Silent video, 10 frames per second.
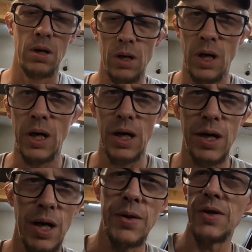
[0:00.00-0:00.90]

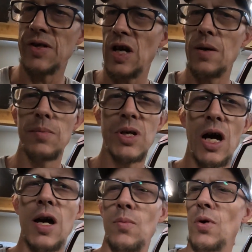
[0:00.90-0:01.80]
at the same
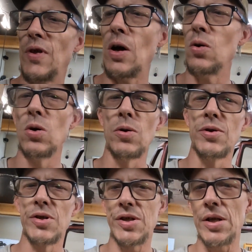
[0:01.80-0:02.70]
time, with that
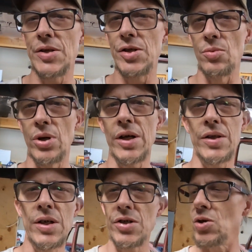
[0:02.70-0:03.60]
the stainless steel brake
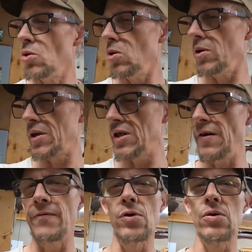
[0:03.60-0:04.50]
thing is cool,
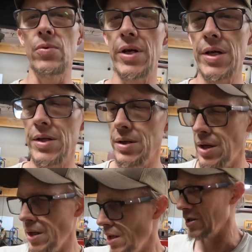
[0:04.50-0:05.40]
except for when
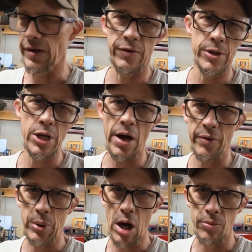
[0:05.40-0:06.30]
you have
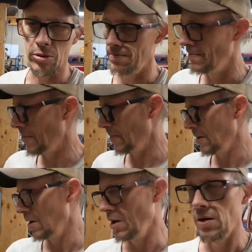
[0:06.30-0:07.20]
a problem
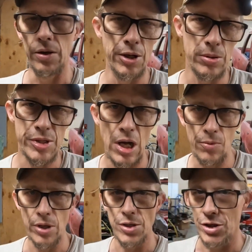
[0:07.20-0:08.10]
and no one's got one on the